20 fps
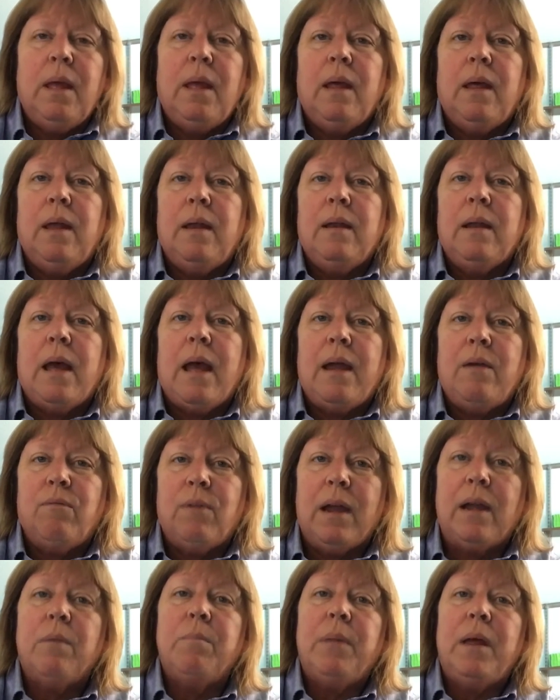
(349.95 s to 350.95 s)
and I
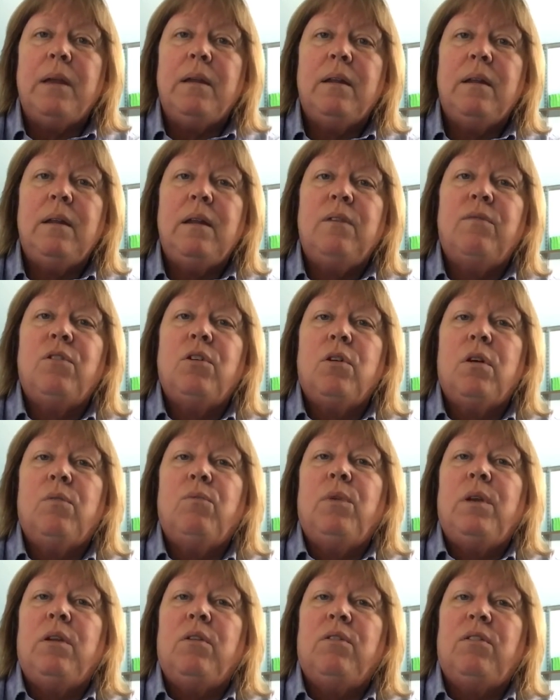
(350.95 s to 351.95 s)
recommend it if you're
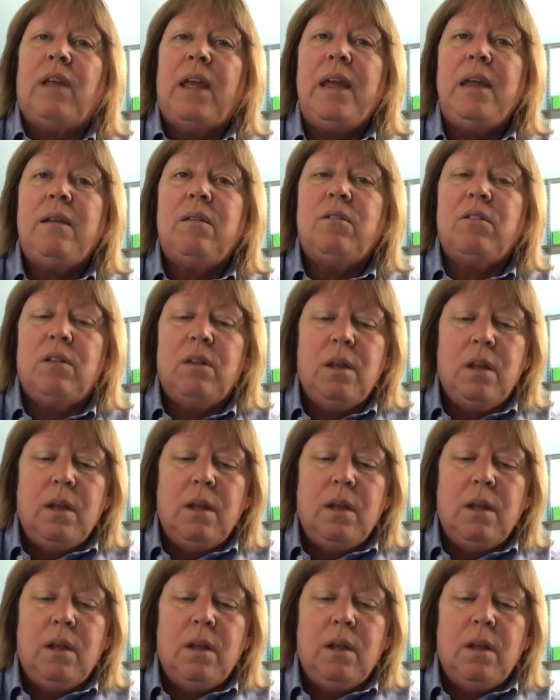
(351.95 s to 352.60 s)
on Windows 8.